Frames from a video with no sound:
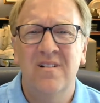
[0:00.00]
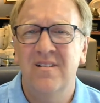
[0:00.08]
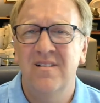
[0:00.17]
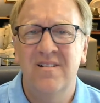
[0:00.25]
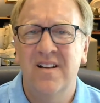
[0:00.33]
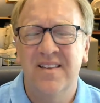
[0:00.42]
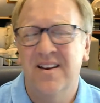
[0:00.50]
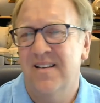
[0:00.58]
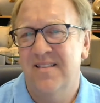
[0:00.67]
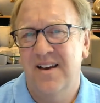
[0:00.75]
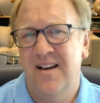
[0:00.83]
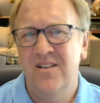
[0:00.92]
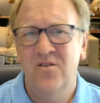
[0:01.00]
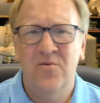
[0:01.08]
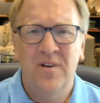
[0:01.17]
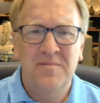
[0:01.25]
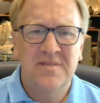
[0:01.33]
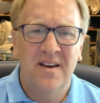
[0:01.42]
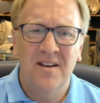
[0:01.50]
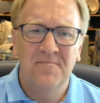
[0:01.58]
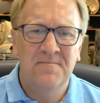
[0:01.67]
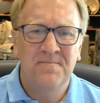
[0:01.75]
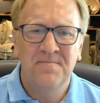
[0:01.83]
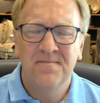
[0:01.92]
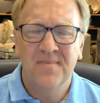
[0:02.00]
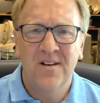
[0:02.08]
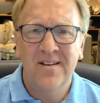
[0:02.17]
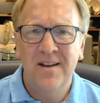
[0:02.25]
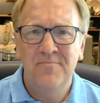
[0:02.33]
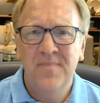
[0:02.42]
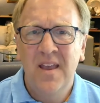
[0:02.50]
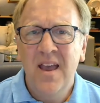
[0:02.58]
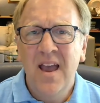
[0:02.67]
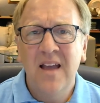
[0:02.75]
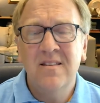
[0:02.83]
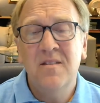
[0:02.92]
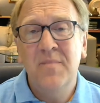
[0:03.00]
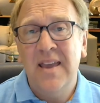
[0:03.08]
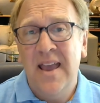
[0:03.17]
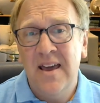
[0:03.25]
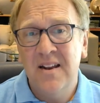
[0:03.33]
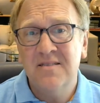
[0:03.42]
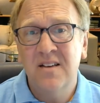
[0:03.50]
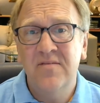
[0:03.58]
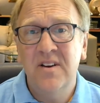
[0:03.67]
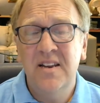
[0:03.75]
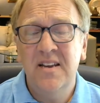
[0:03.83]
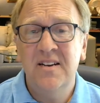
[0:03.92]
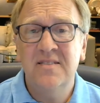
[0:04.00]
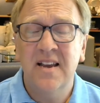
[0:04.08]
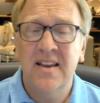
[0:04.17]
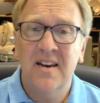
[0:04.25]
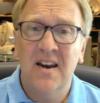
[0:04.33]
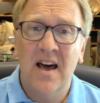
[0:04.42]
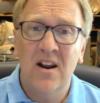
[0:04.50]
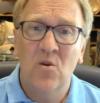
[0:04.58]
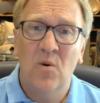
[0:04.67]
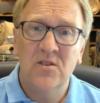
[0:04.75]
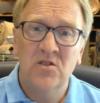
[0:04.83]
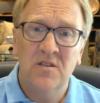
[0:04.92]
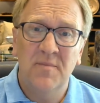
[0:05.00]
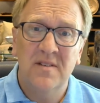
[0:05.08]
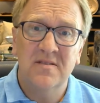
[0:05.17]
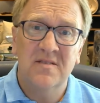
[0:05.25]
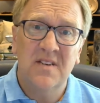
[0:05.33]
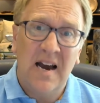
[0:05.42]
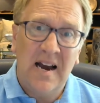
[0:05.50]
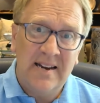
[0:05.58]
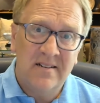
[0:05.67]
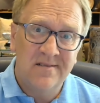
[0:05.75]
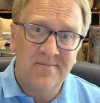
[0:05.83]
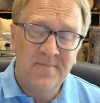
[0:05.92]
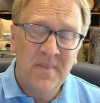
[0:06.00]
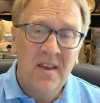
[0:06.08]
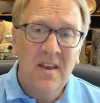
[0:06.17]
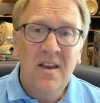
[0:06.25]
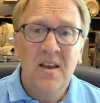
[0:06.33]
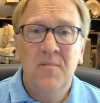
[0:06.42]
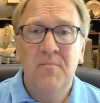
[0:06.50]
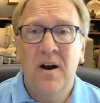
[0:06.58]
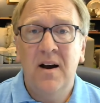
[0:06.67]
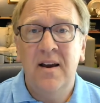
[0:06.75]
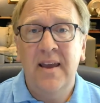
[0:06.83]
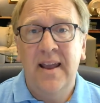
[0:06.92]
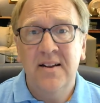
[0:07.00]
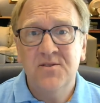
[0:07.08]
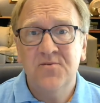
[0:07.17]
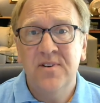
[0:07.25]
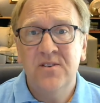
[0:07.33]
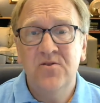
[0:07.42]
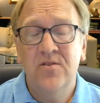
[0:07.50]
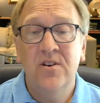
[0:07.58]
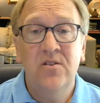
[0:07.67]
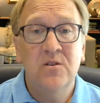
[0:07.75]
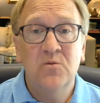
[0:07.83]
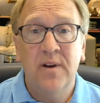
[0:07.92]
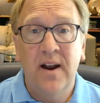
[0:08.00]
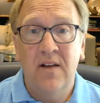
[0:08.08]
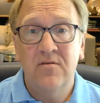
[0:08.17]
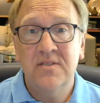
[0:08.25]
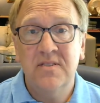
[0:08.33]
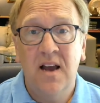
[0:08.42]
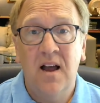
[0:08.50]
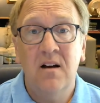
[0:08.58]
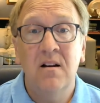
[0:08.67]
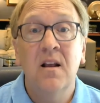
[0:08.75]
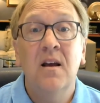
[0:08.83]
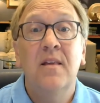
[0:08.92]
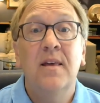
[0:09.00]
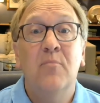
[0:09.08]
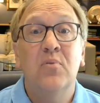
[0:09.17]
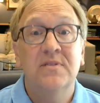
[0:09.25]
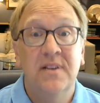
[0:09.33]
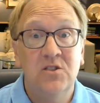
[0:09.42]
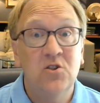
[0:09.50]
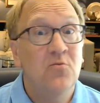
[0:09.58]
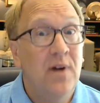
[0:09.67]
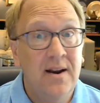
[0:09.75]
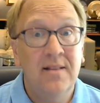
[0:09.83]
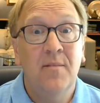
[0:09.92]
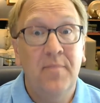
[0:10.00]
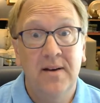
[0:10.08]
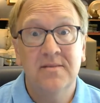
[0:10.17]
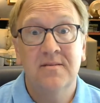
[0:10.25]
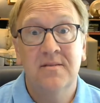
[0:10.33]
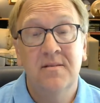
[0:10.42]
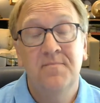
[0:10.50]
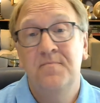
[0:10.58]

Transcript: Nothing like that. You know what I'm saying. Okay. And then the mechanics of it is I get a lot of questions about style. My answer is you can use whatever style that presents your writing the best.